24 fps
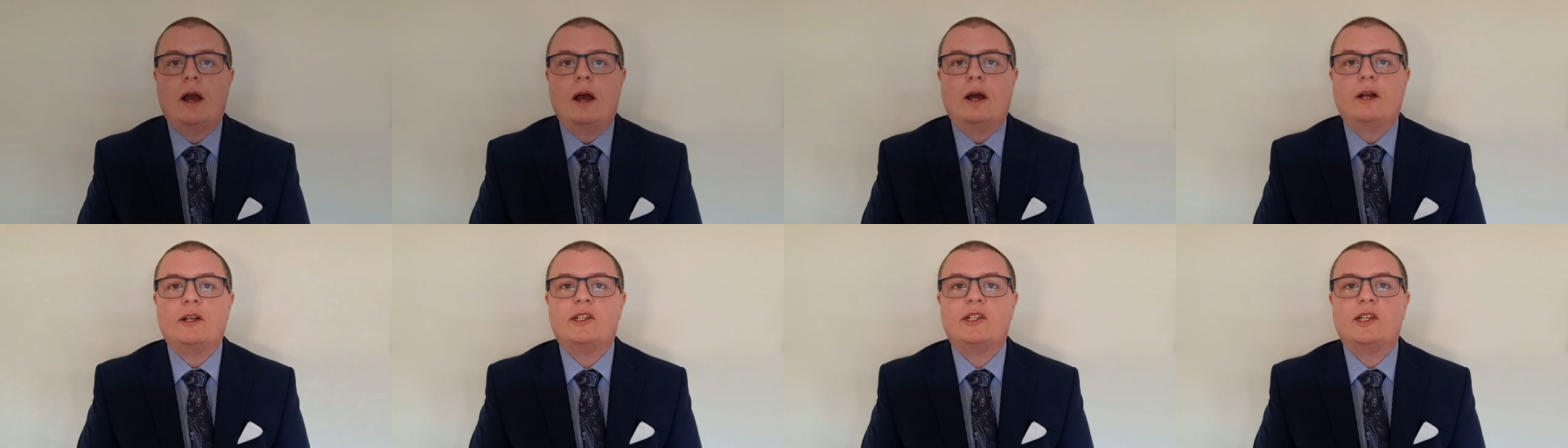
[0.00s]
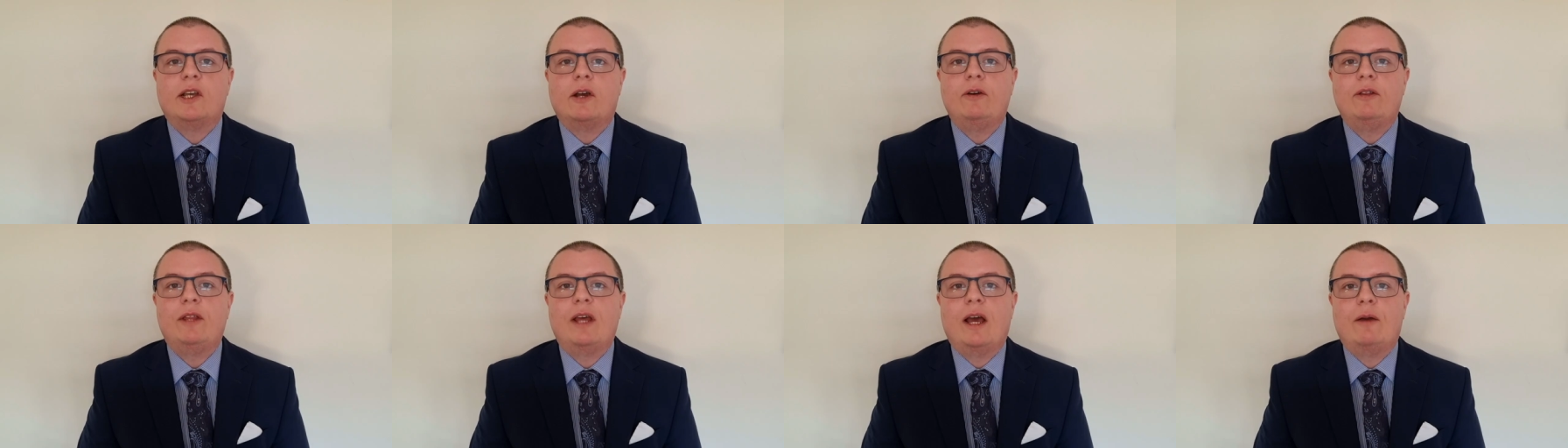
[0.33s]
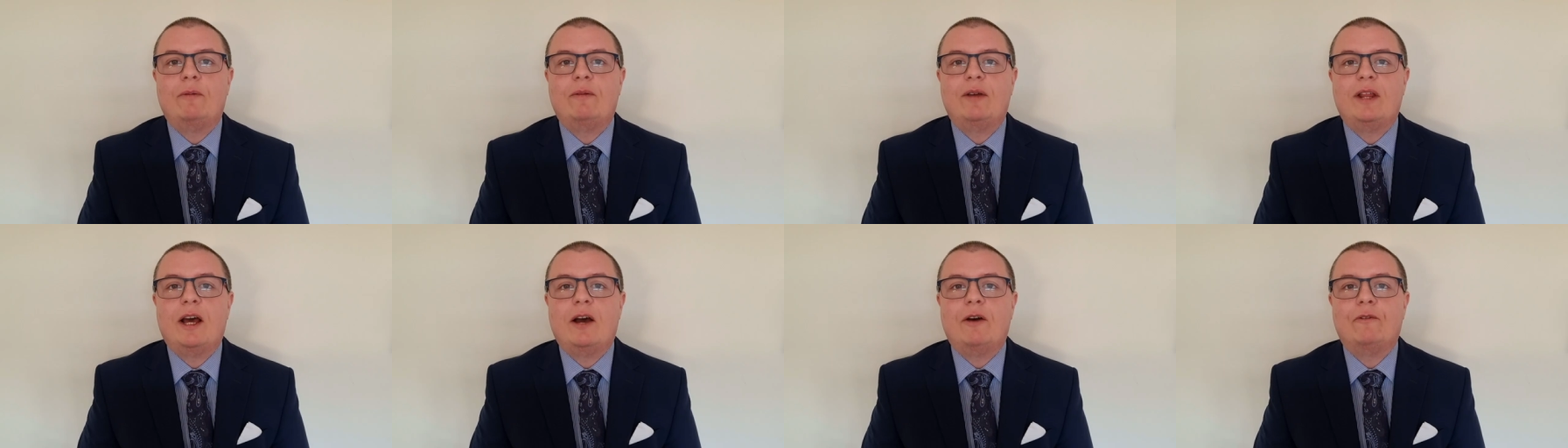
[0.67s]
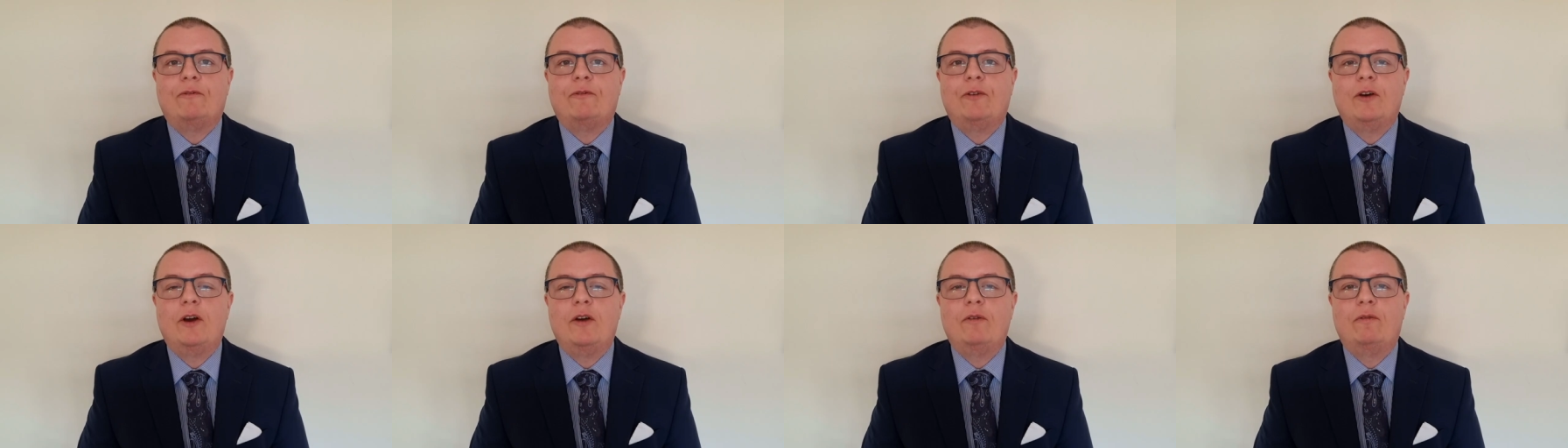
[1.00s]
And so then,
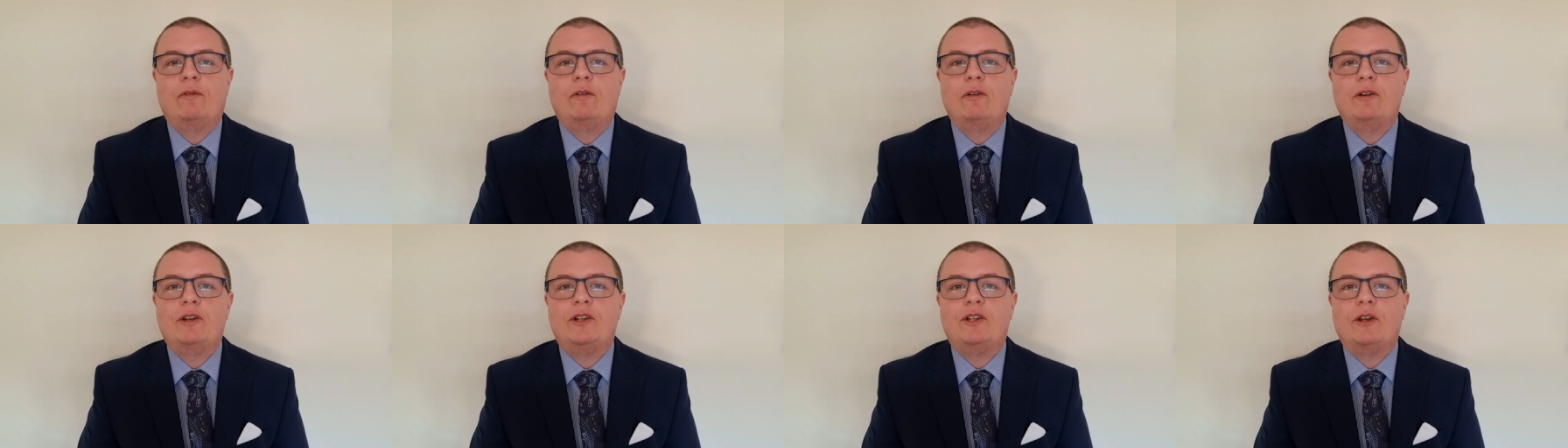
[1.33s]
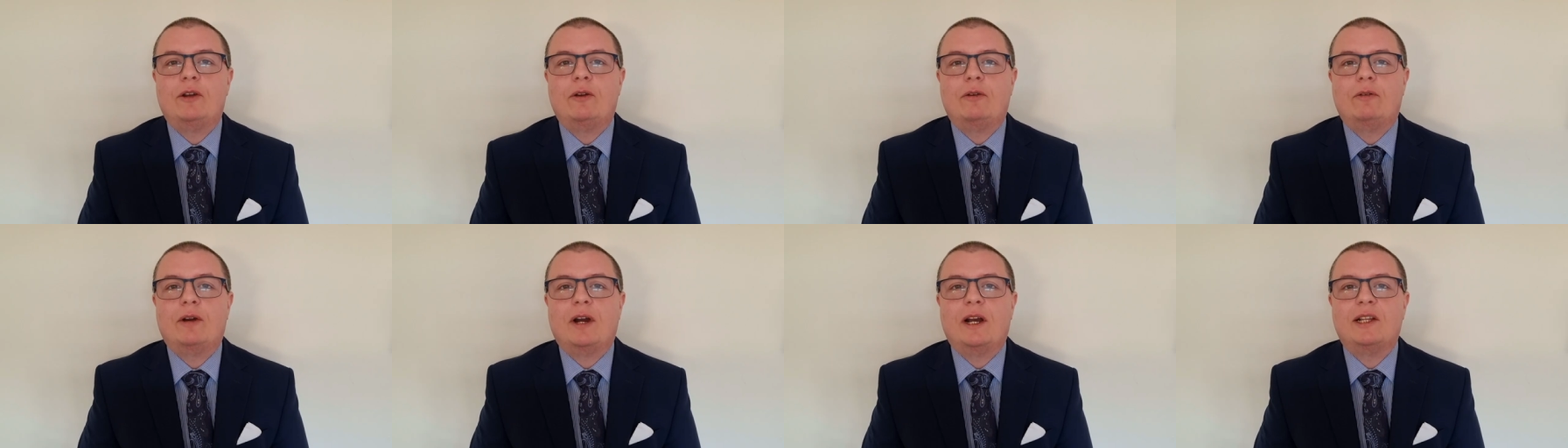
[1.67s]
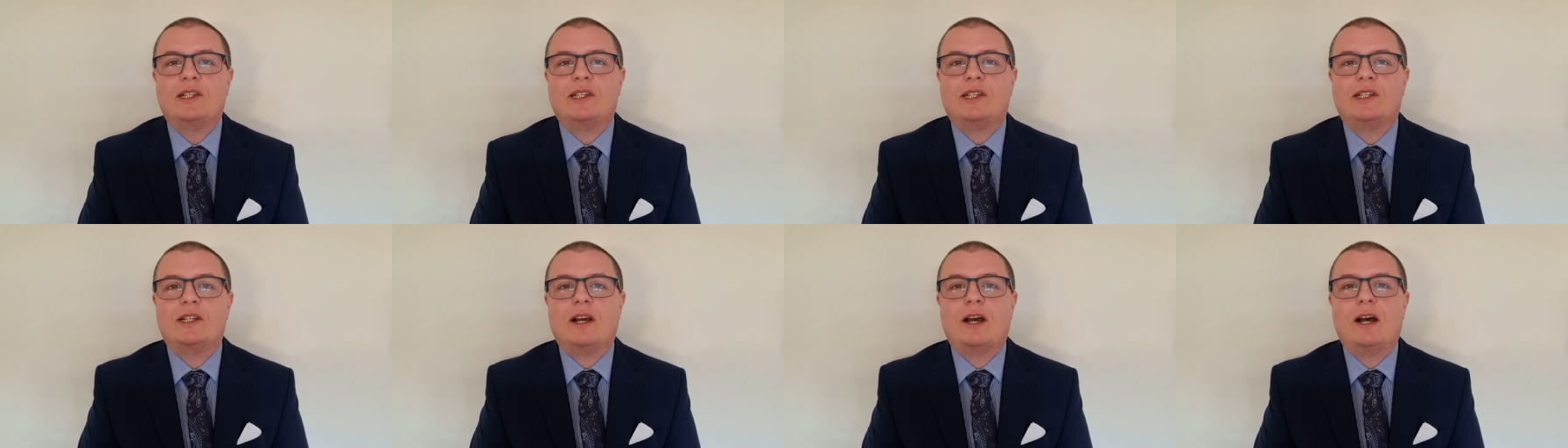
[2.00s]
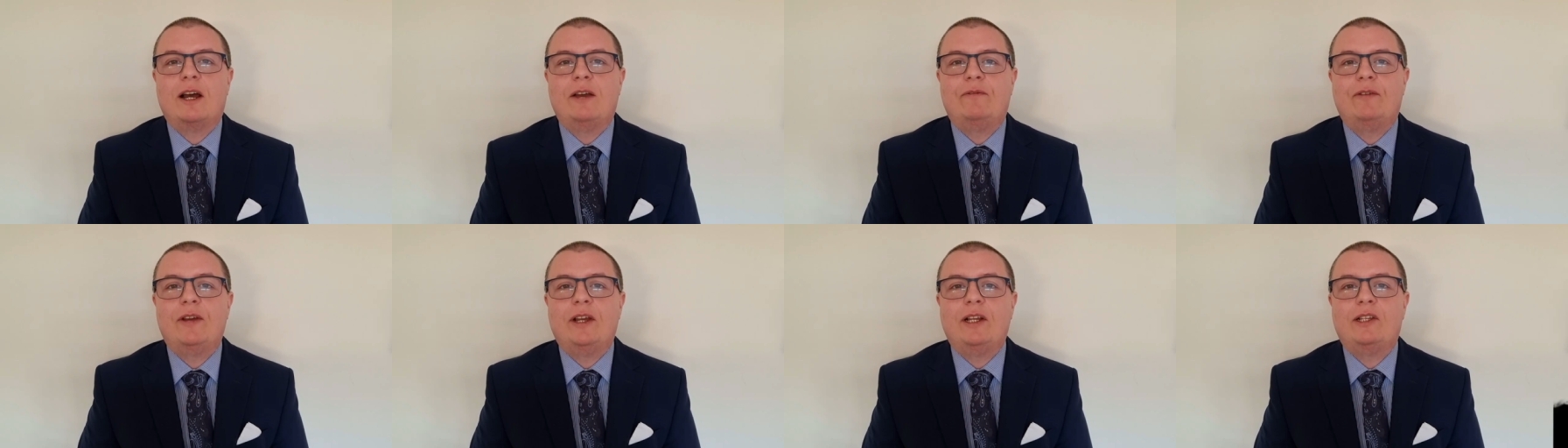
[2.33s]
without further ado, let's
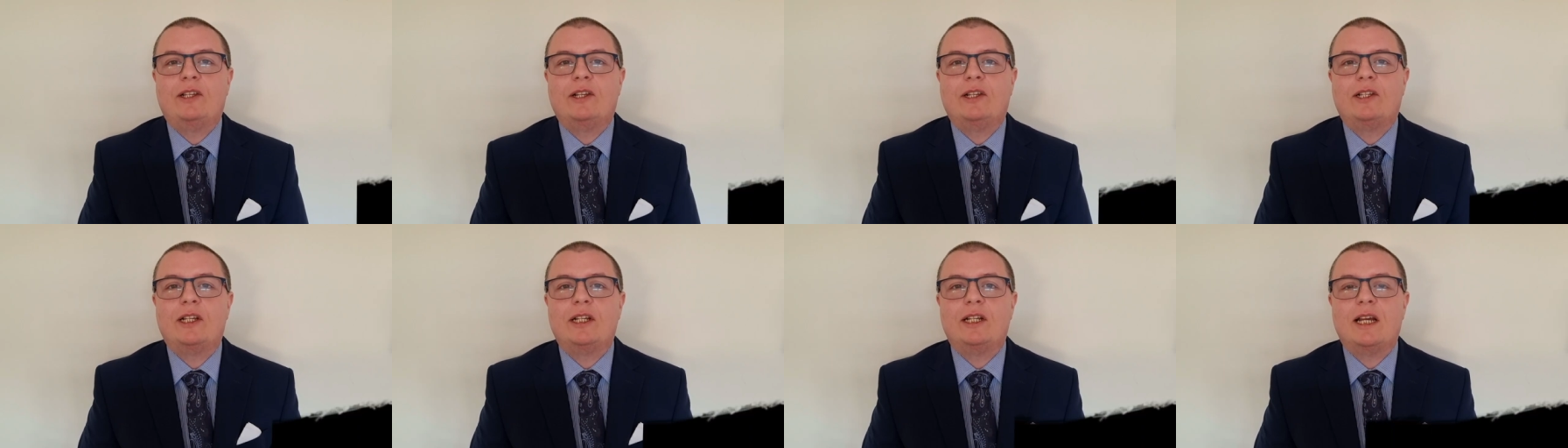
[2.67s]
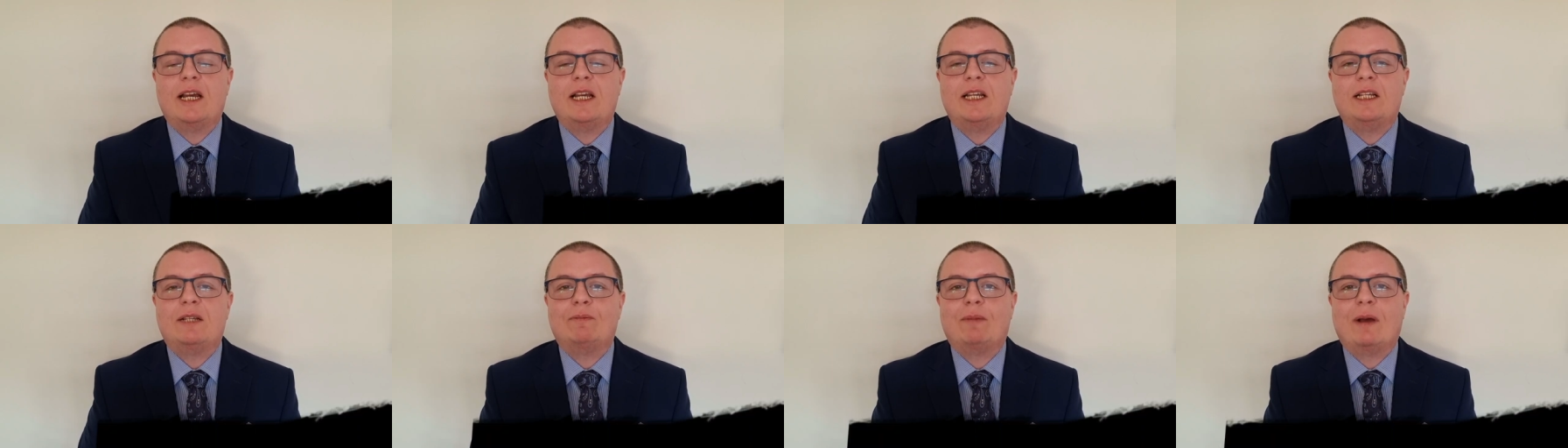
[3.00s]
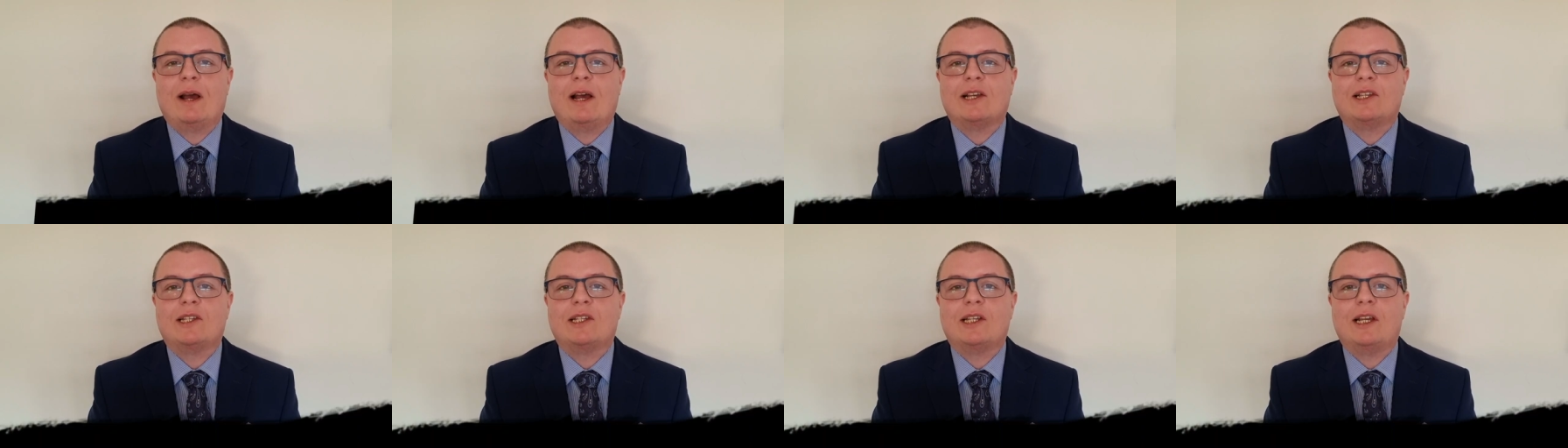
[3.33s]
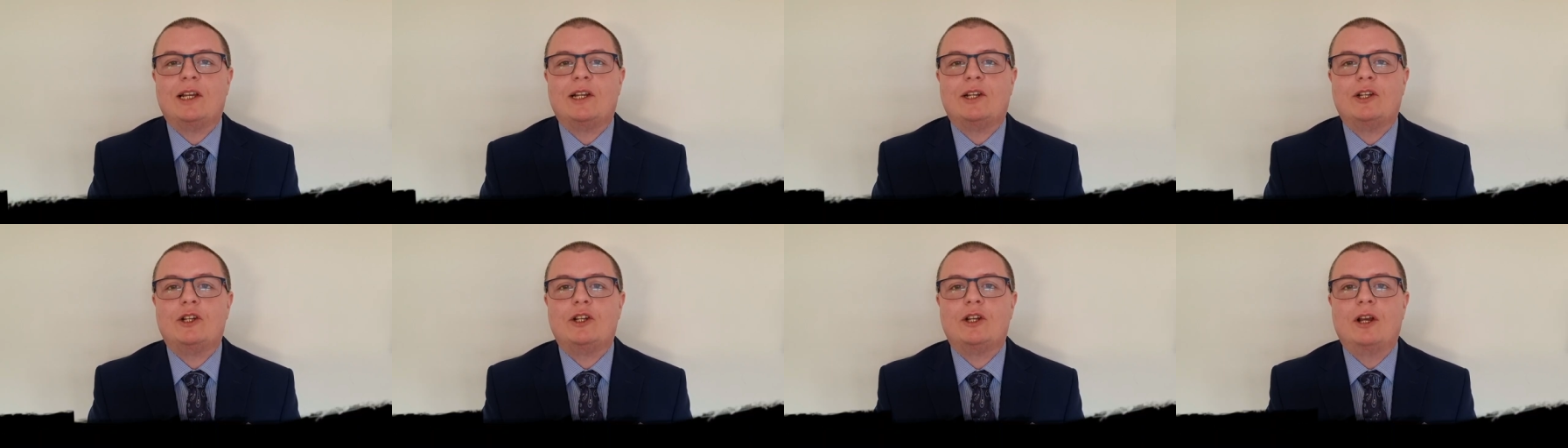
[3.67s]
dive into today's
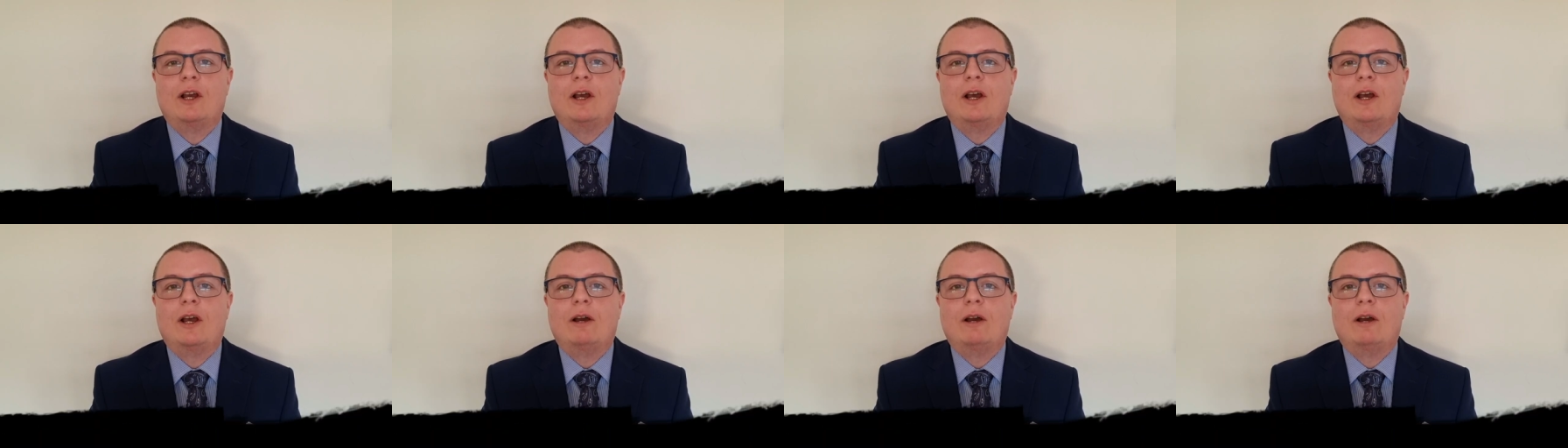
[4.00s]
passage,